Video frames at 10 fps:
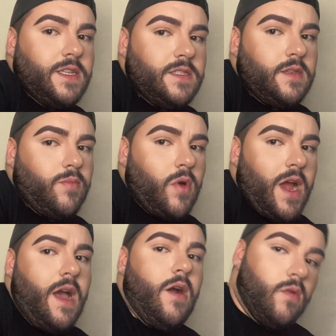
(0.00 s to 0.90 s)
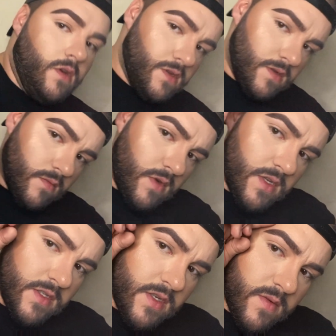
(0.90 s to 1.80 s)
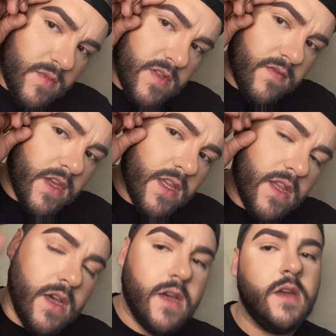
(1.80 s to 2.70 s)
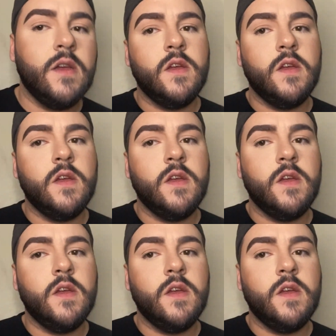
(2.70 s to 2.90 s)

the brow. Well, in terms of like the